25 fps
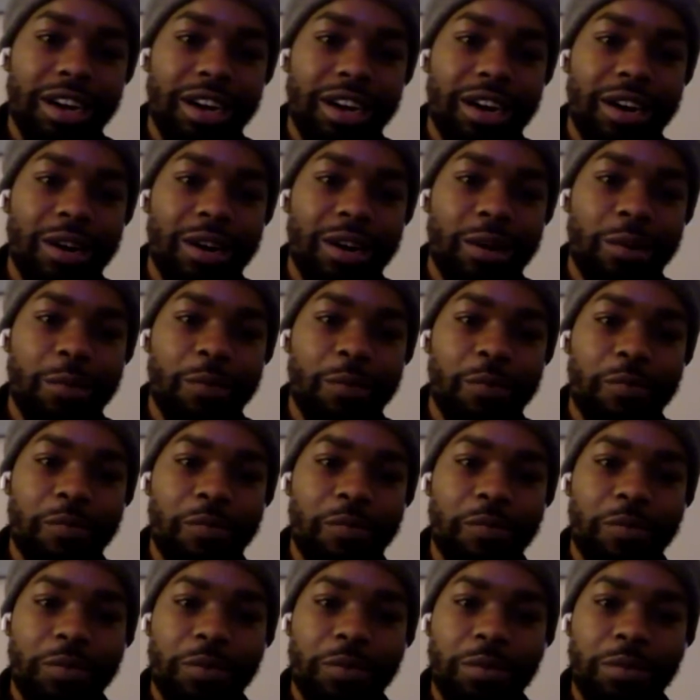Um,
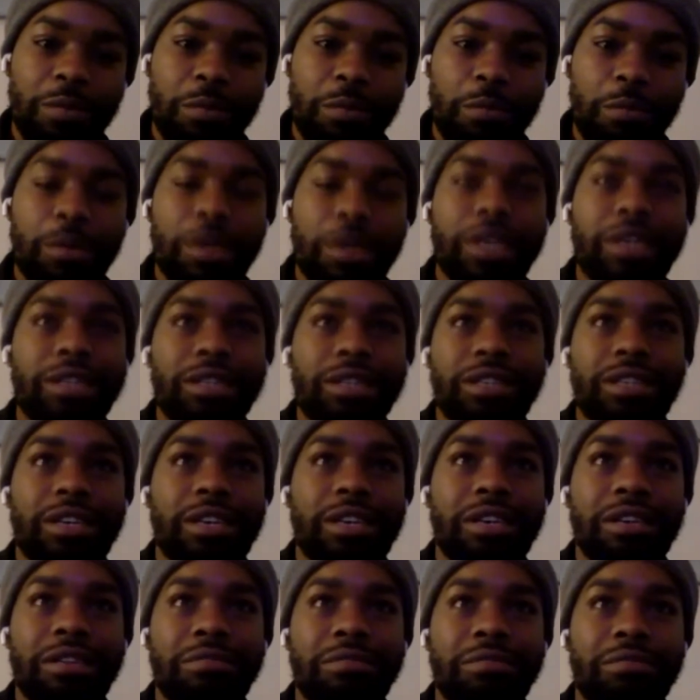but he
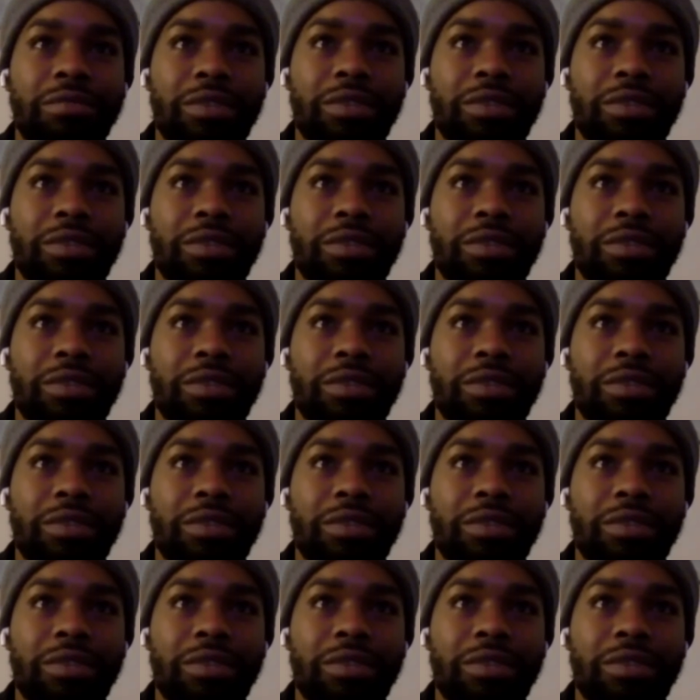said,